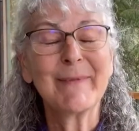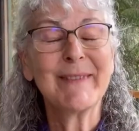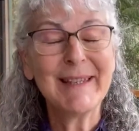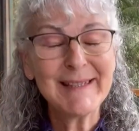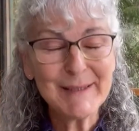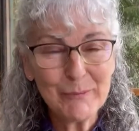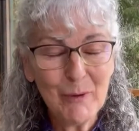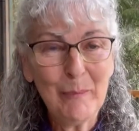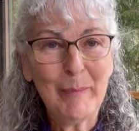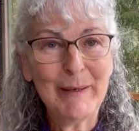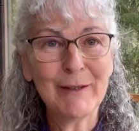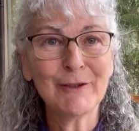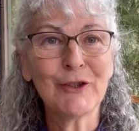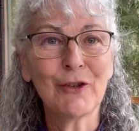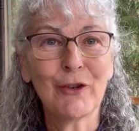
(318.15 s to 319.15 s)
This will
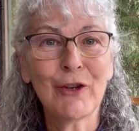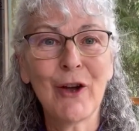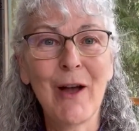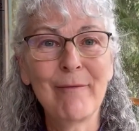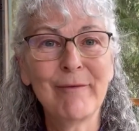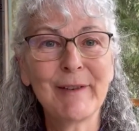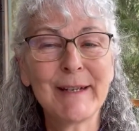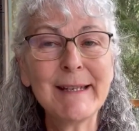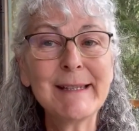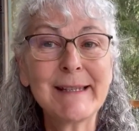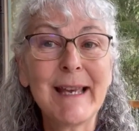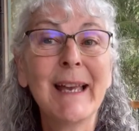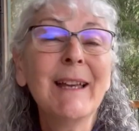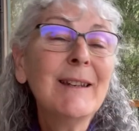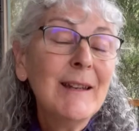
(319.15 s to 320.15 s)
build your confidence
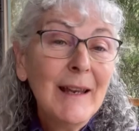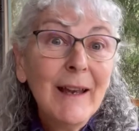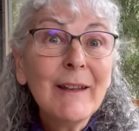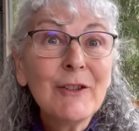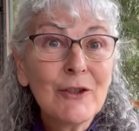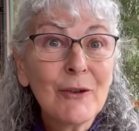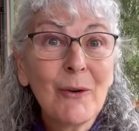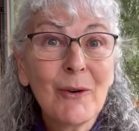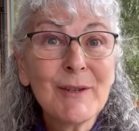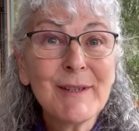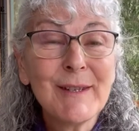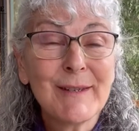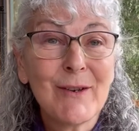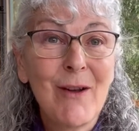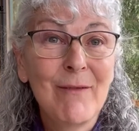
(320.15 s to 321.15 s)
and your
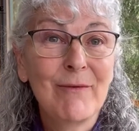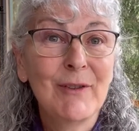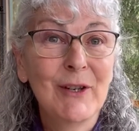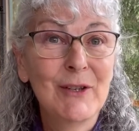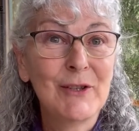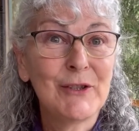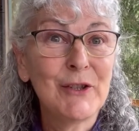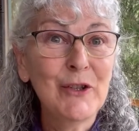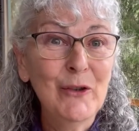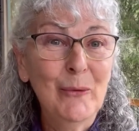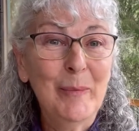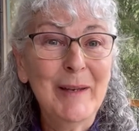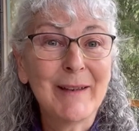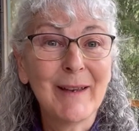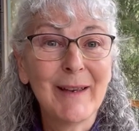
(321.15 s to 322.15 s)
horse's confidence too,
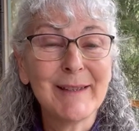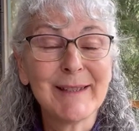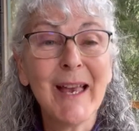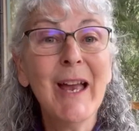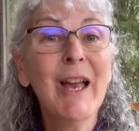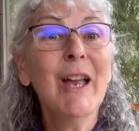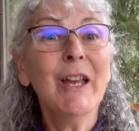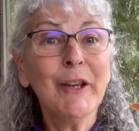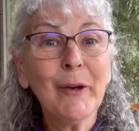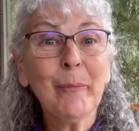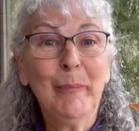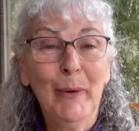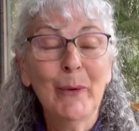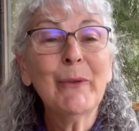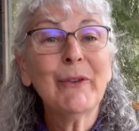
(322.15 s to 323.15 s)
because you're
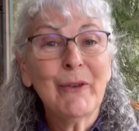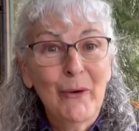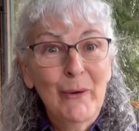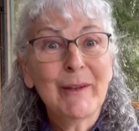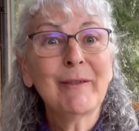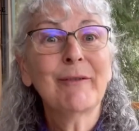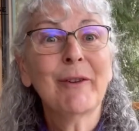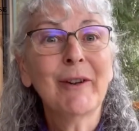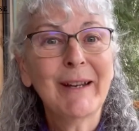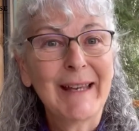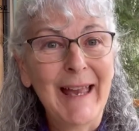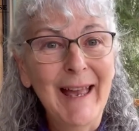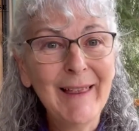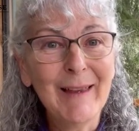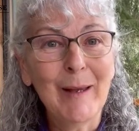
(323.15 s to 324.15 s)
both going for a
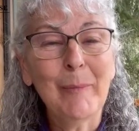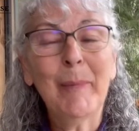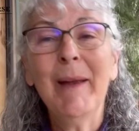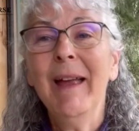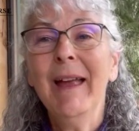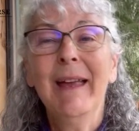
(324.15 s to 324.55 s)
gallop.